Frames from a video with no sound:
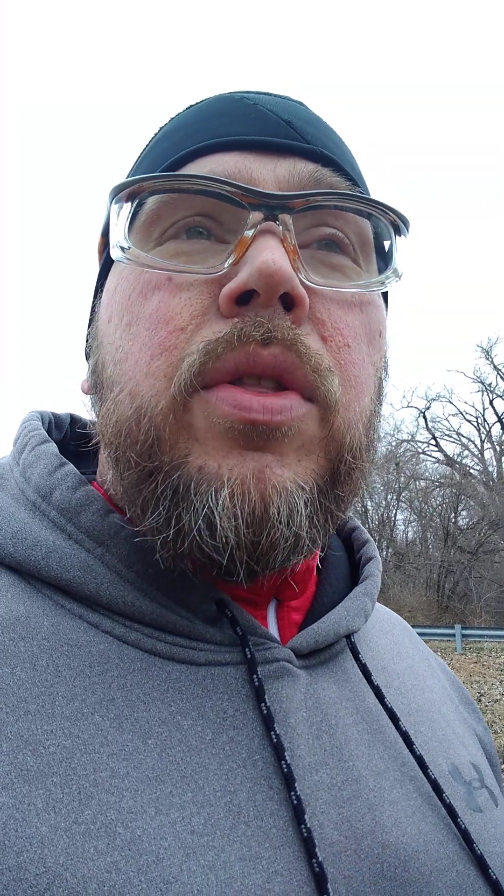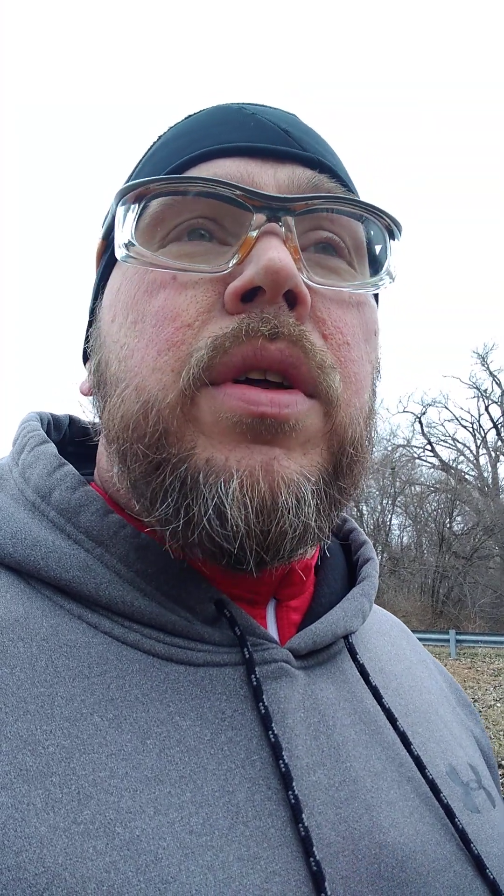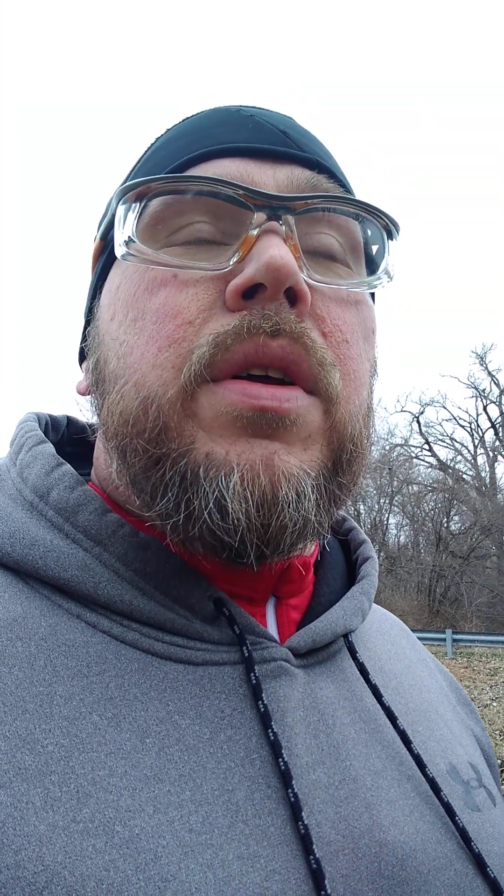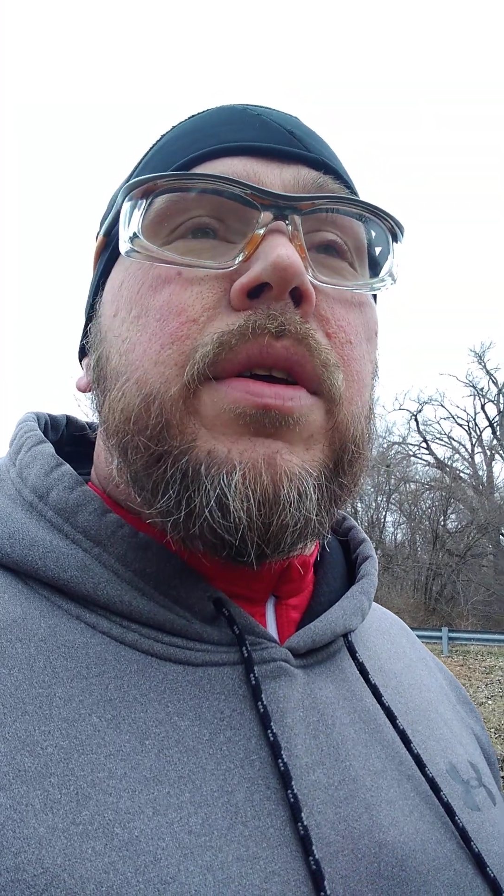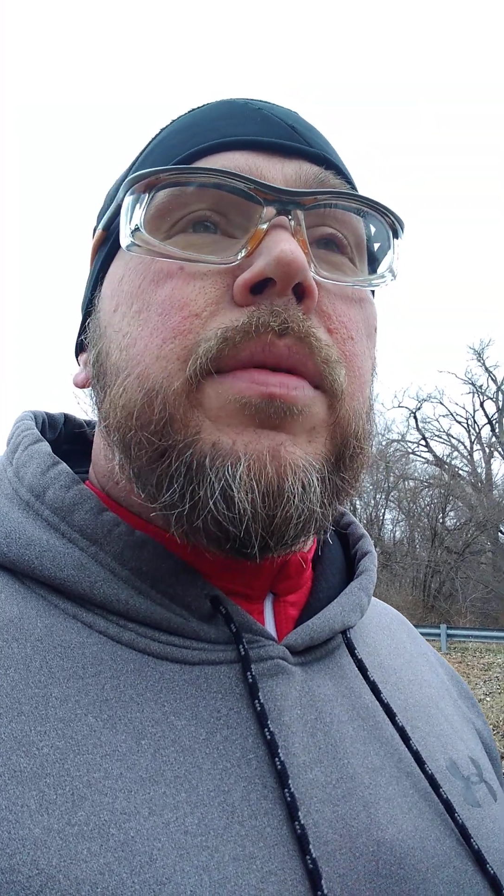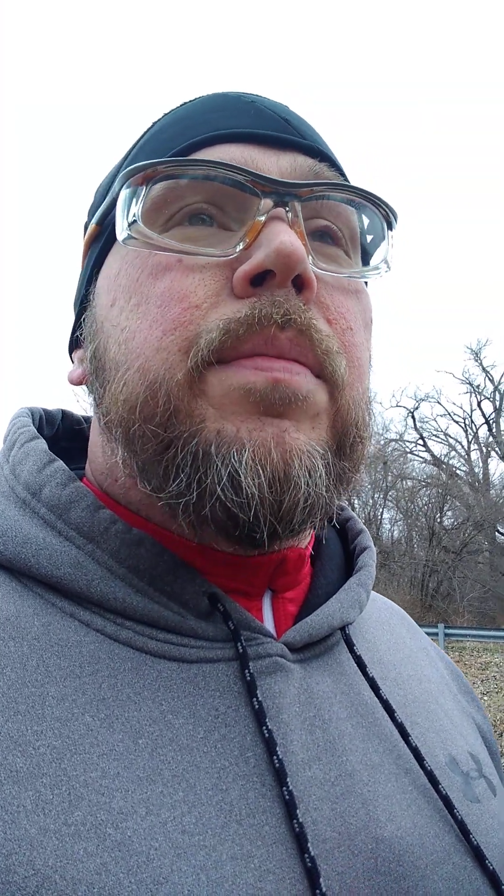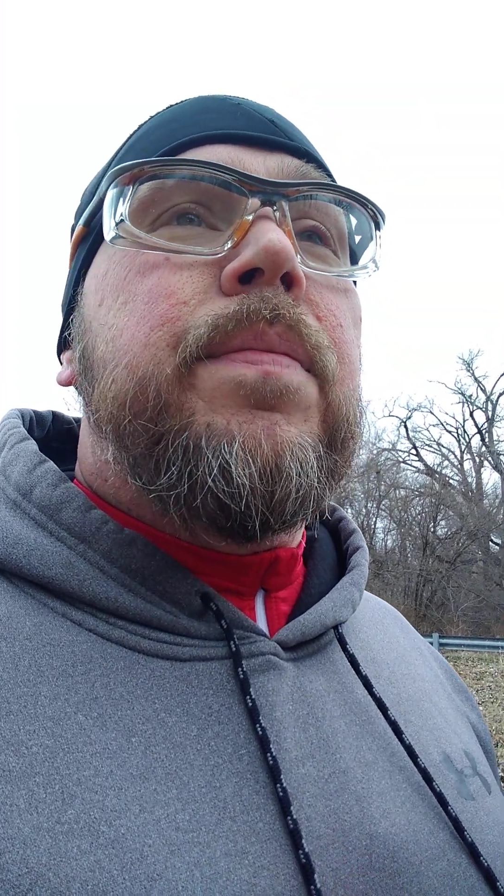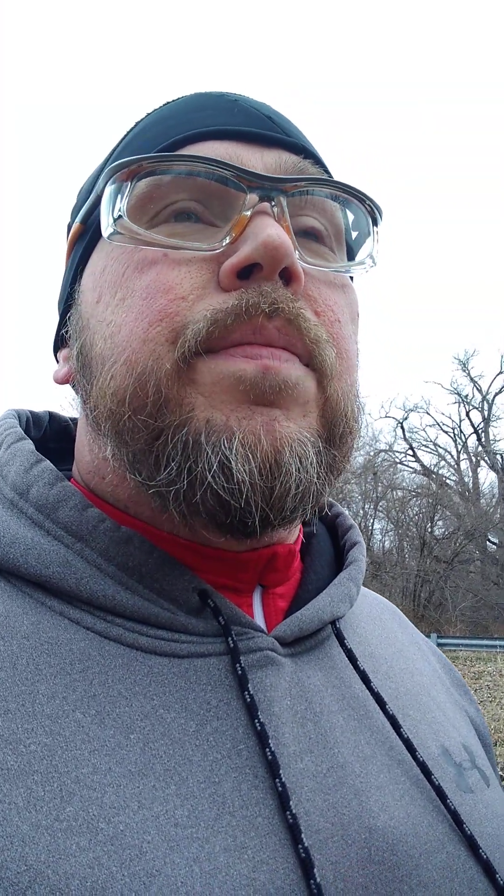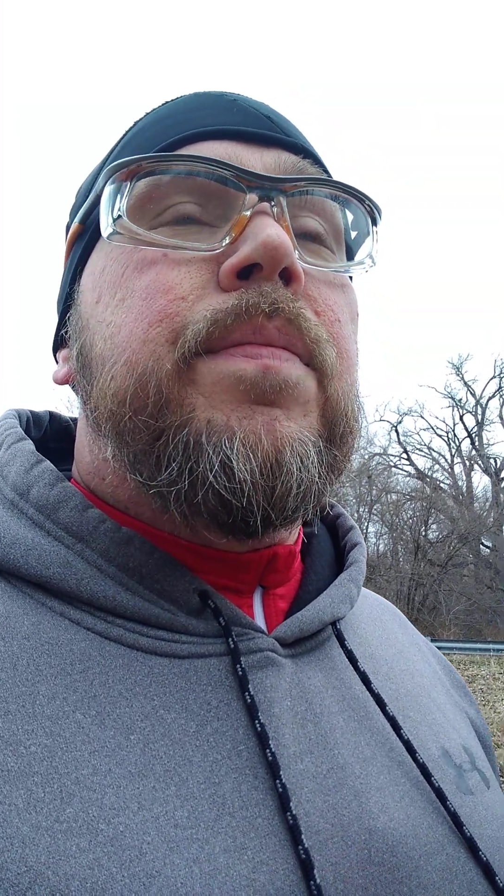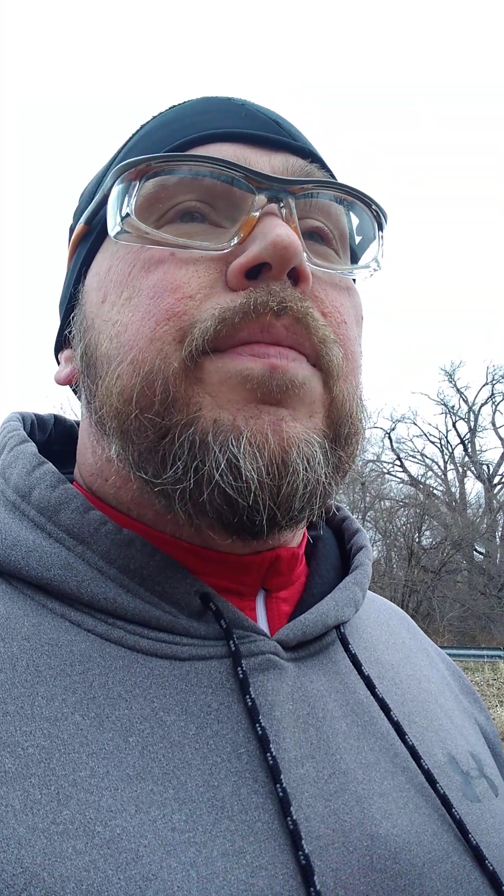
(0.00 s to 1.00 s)
The
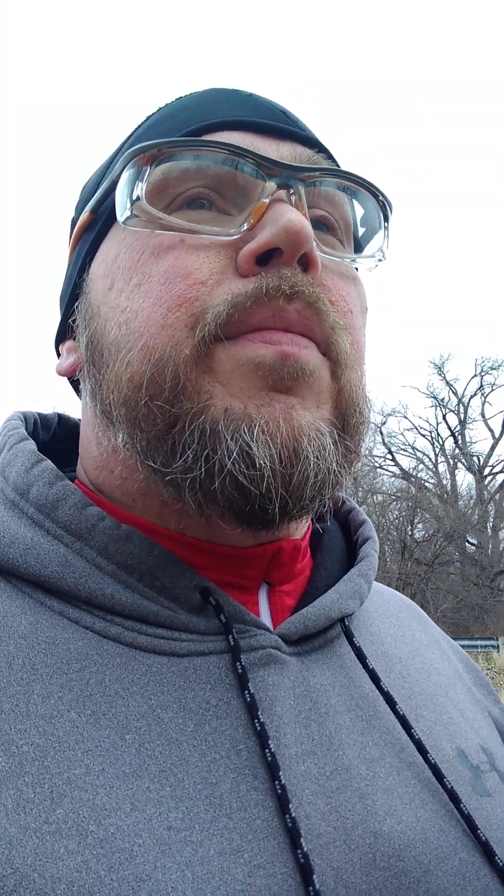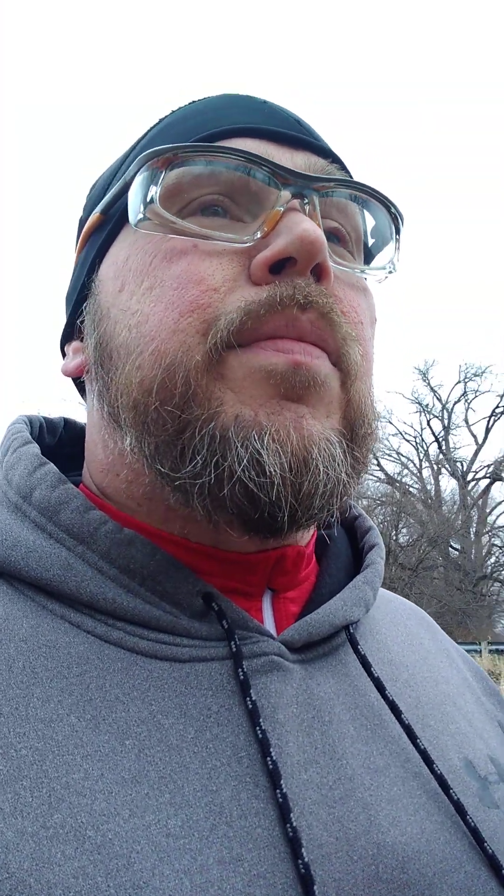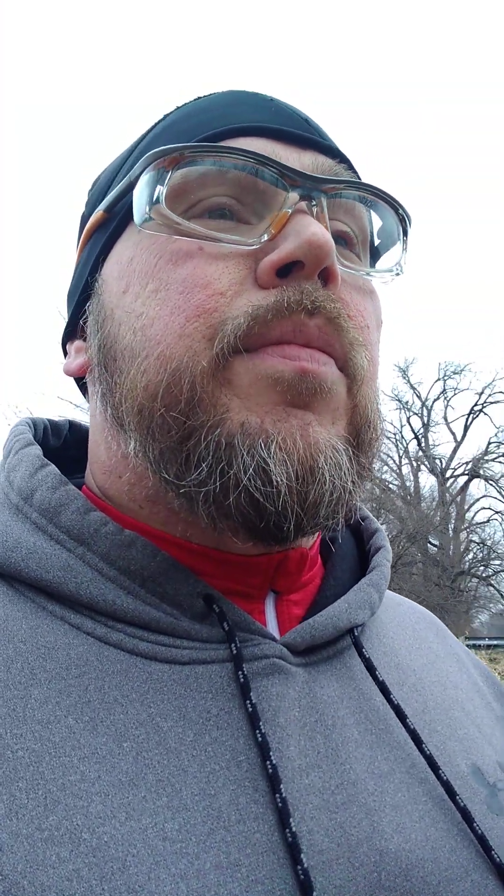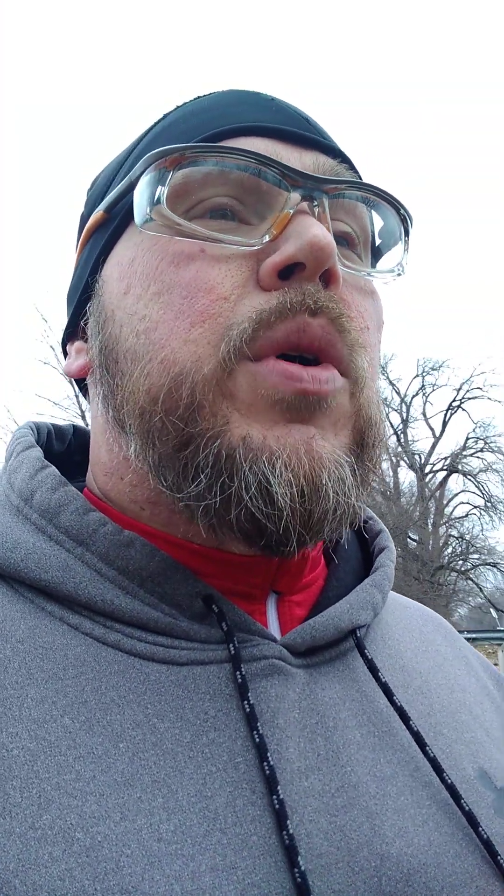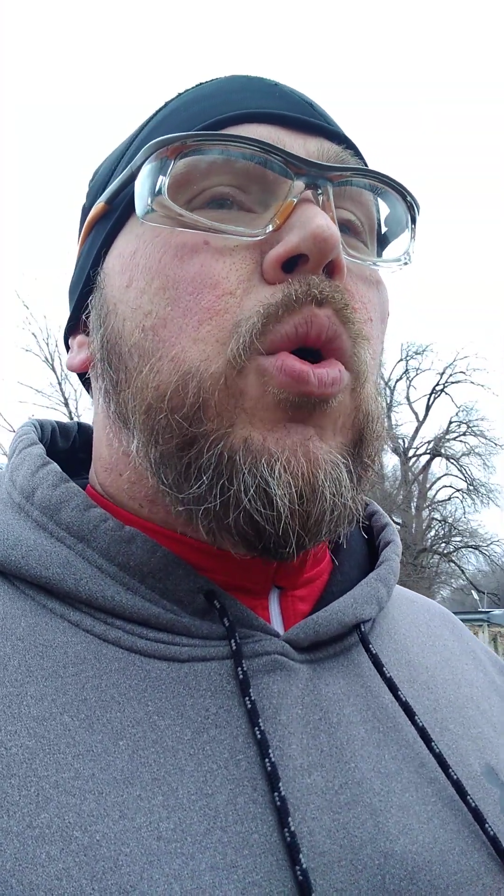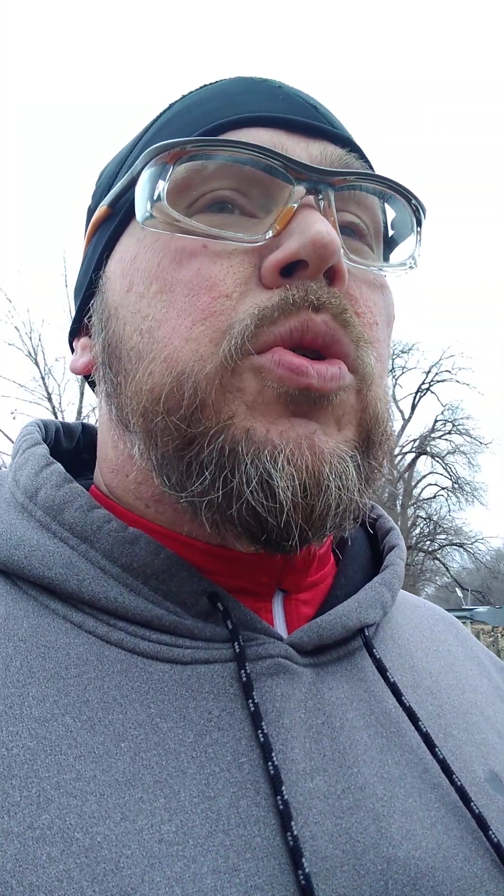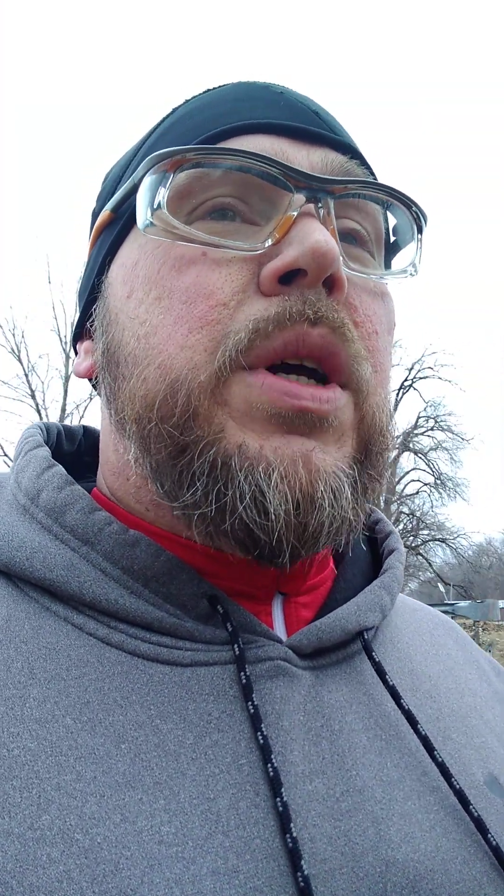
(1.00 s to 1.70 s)
cold